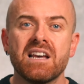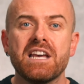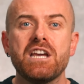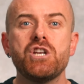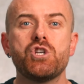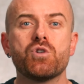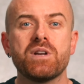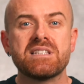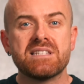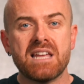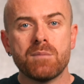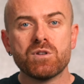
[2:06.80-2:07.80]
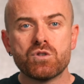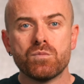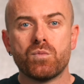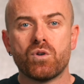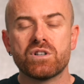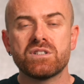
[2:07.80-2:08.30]
ensuring stable
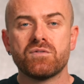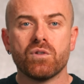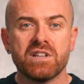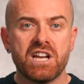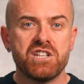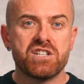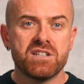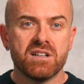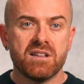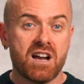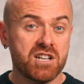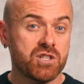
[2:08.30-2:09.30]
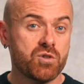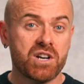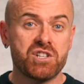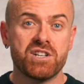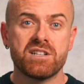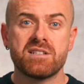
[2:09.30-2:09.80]
support for large
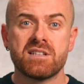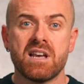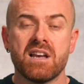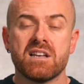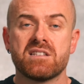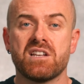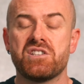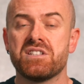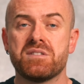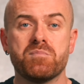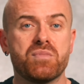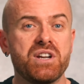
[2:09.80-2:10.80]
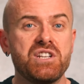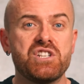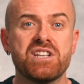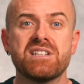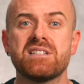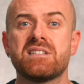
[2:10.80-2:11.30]
structures such as
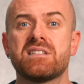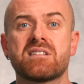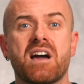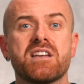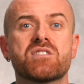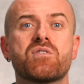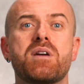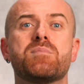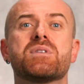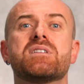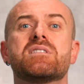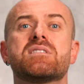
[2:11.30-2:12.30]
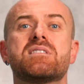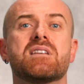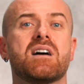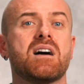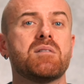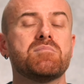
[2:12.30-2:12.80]
bridges, skyscrapers,
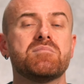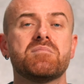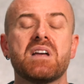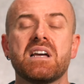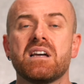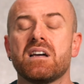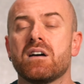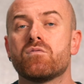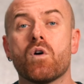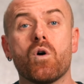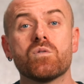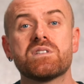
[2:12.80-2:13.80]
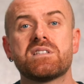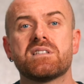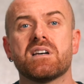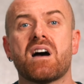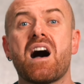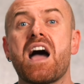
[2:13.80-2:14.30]
roads,
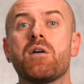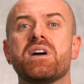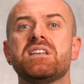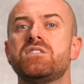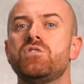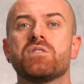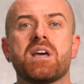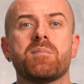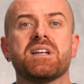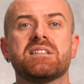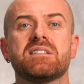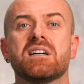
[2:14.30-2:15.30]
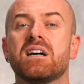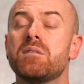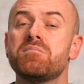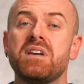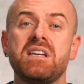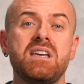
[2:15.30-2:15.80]
highways, you name it,
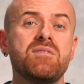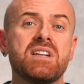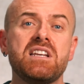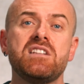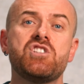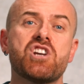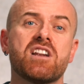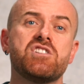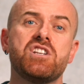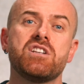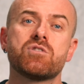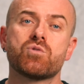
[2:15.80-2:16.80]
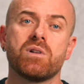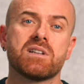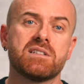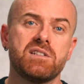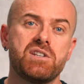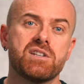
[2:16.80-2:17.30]
even in challenging soil
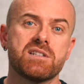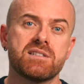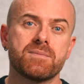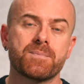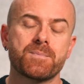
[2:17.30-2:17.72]
conditions.